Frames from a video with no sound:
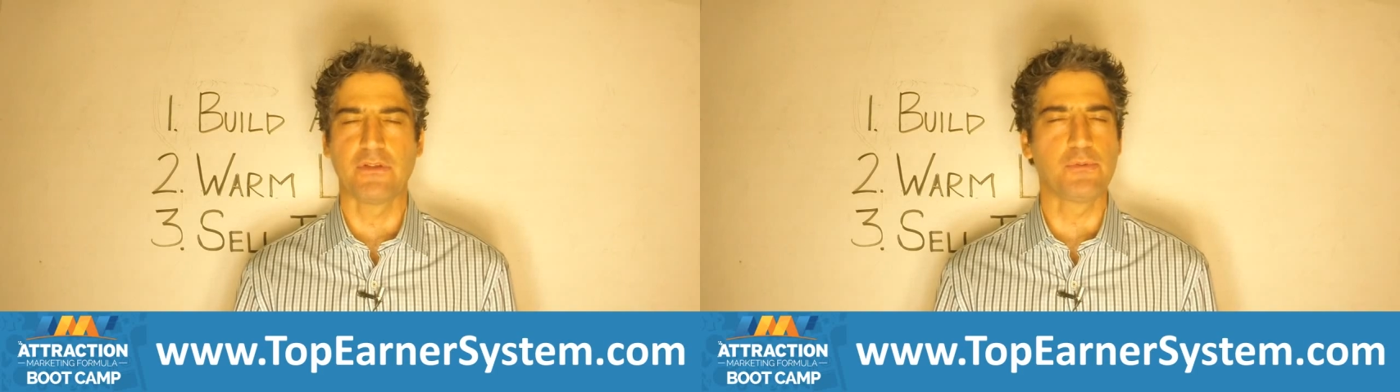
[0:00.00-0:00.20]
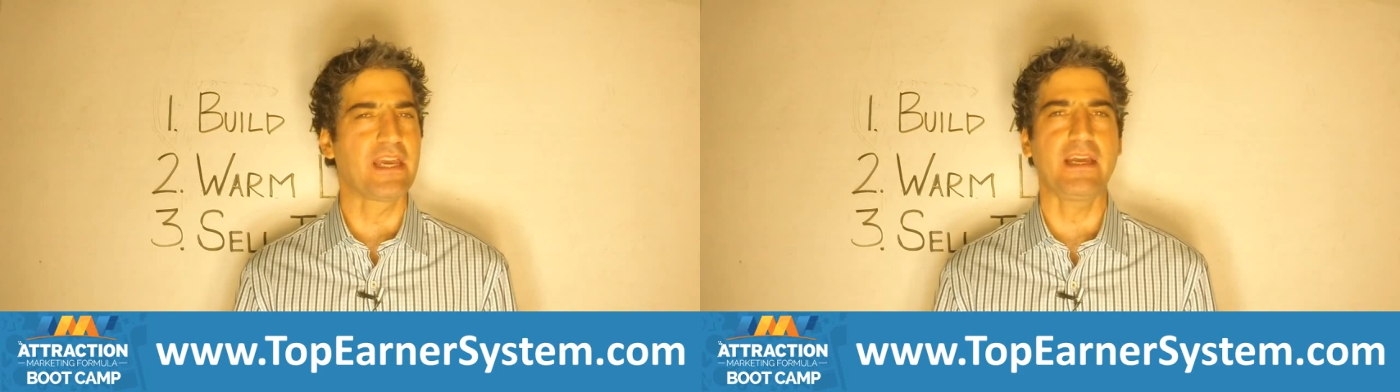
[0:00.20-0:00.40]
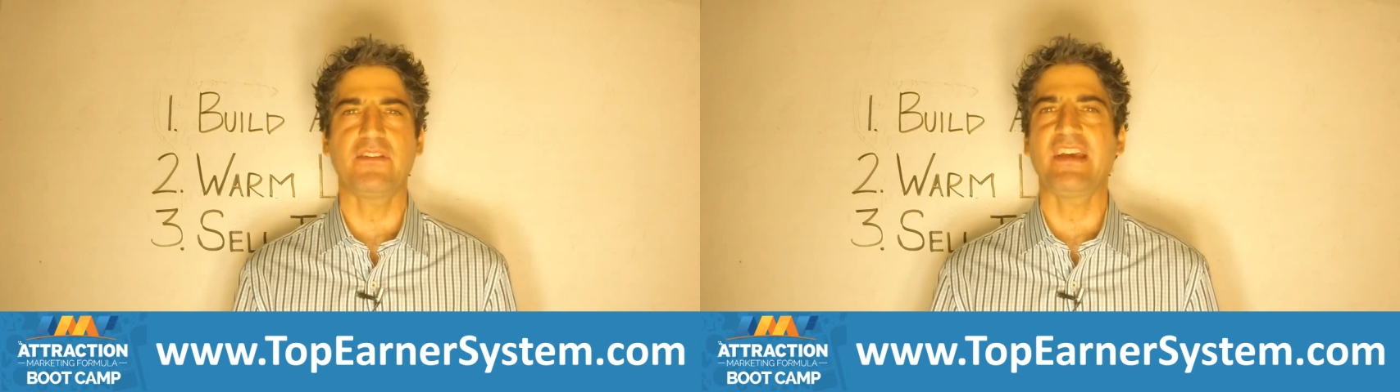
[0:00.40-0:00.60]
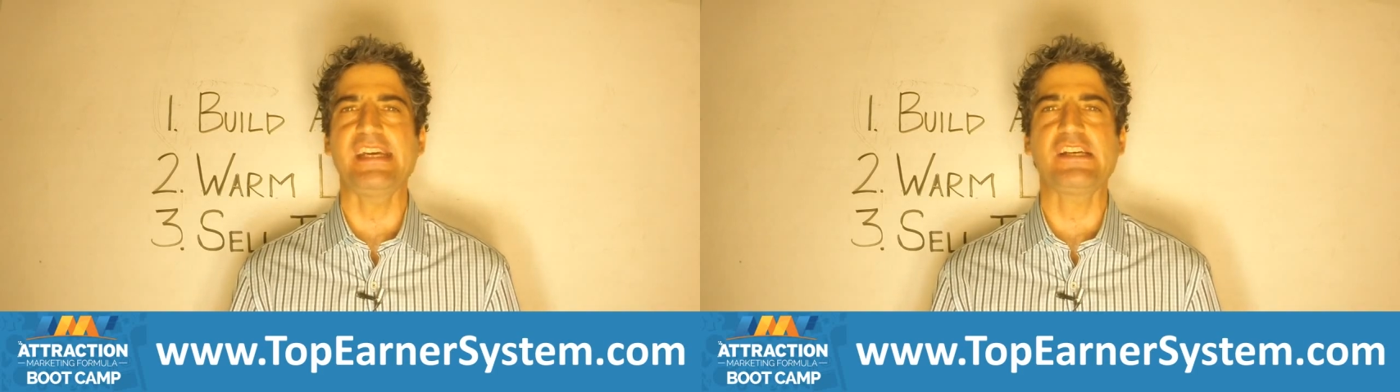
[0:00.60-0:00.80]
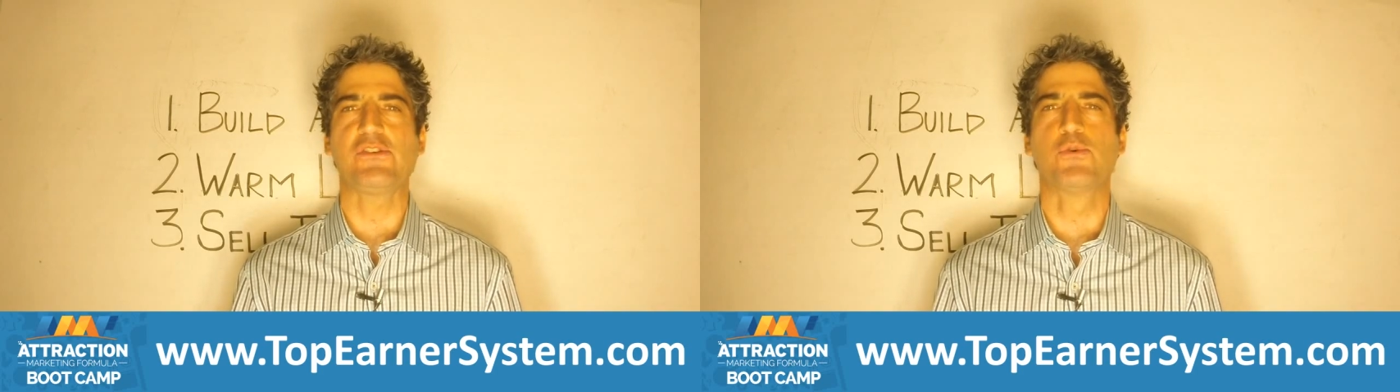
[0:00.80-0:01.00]
you can't
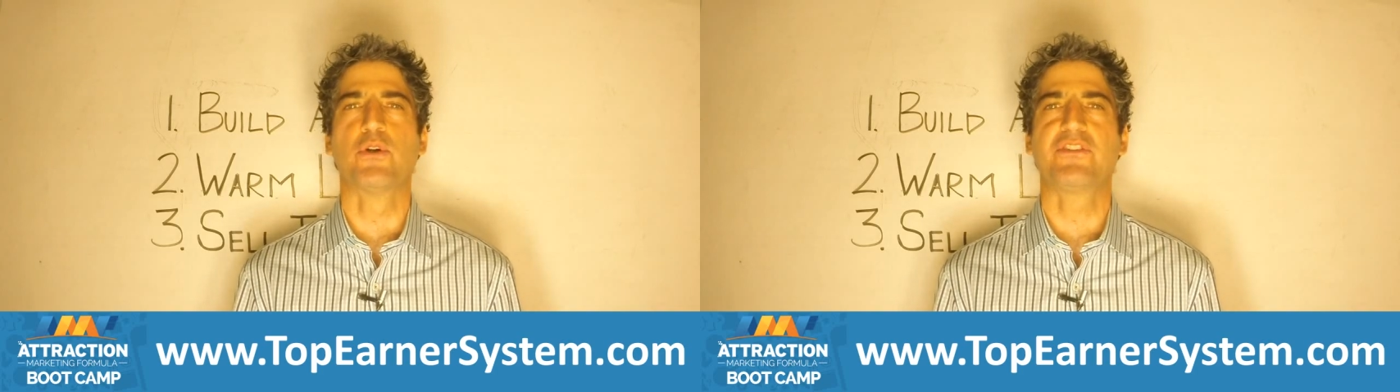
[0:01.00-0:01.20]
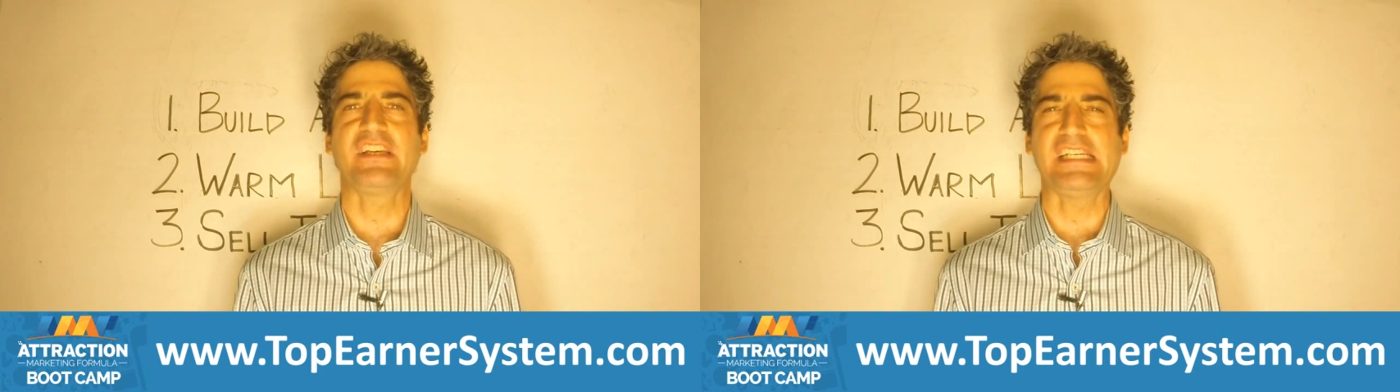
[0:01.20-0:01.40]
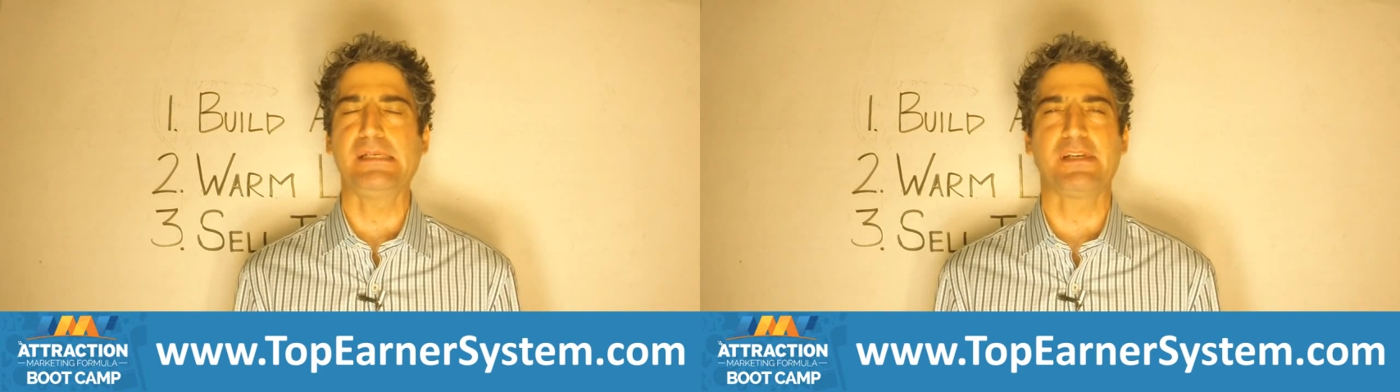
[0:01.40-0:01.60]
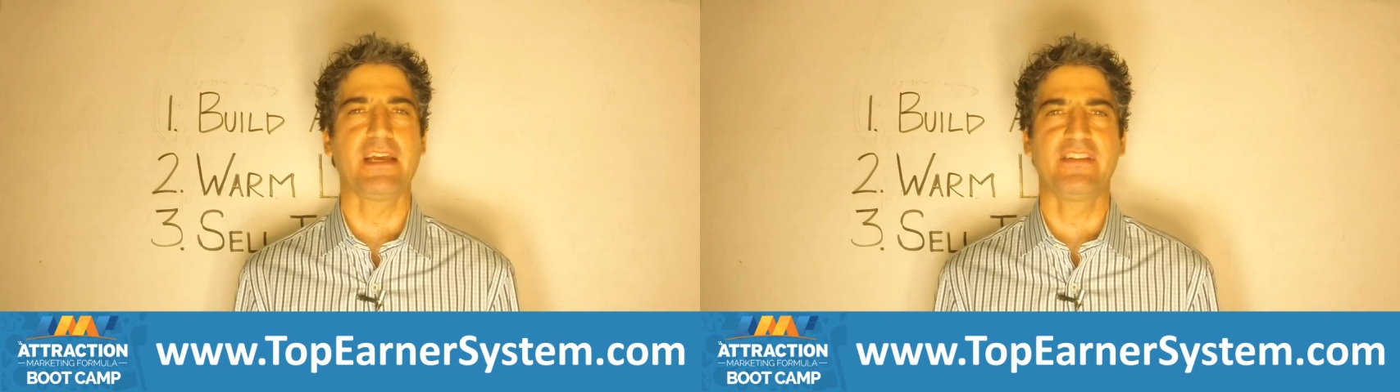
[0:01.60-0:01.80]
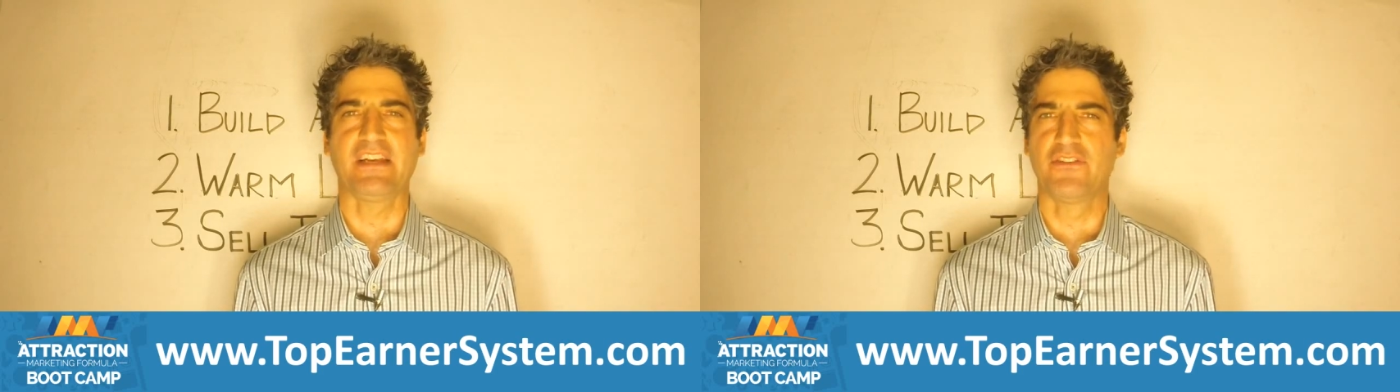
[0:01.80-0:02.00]
take your team, you
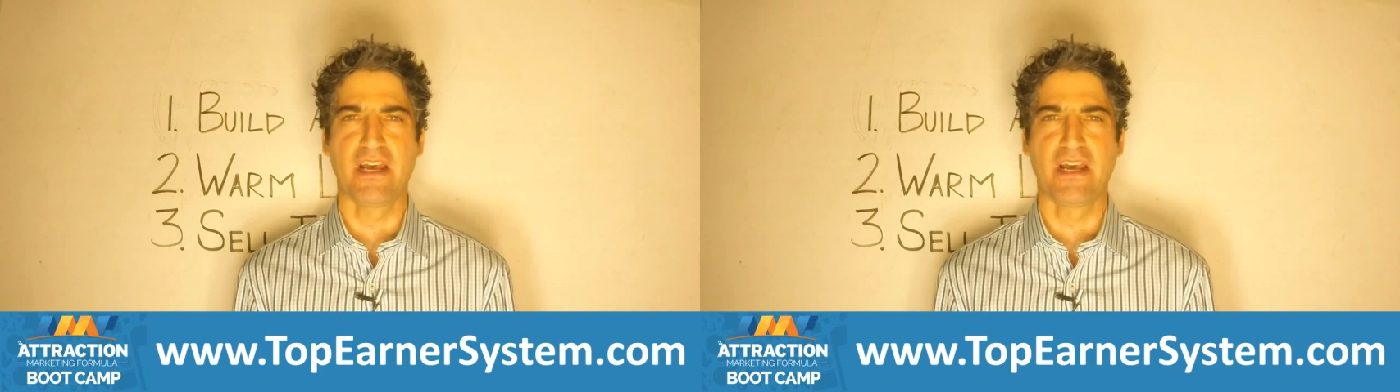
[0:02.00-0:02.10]
can't take your